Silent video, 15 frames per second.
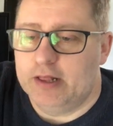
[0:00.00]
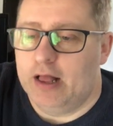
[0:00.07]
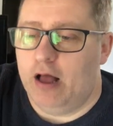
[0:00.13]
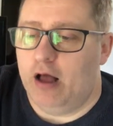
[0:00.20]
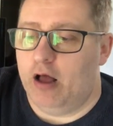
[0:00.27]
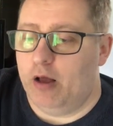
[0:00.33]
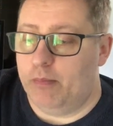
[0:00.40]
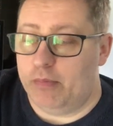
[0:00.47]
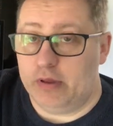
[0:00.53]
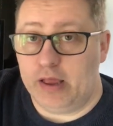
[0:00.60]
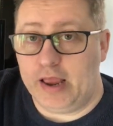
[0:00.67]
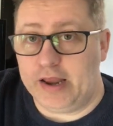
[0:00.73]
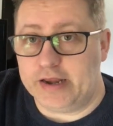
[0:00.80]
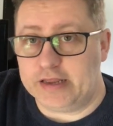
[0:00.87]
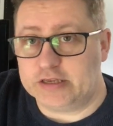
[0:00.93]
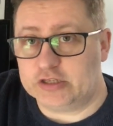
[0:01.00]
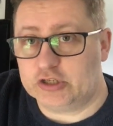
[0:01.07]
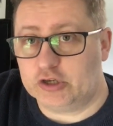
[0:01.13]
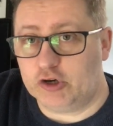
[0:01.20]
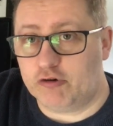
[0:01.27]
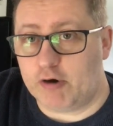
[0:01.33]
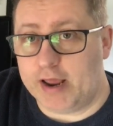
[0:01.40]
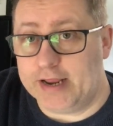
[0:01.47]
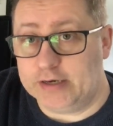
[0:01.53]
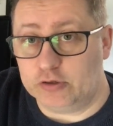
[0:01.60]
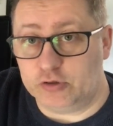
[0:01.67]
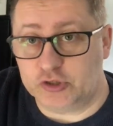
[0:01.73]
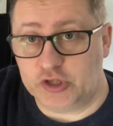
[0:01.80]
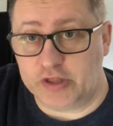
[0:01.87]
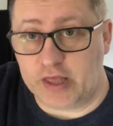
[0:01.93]
in its cradle,
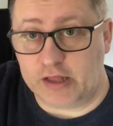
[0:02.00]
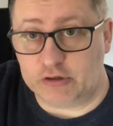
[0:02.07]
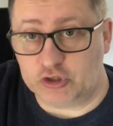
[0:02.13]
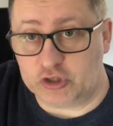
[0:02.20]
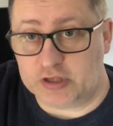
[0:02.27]
so that'll just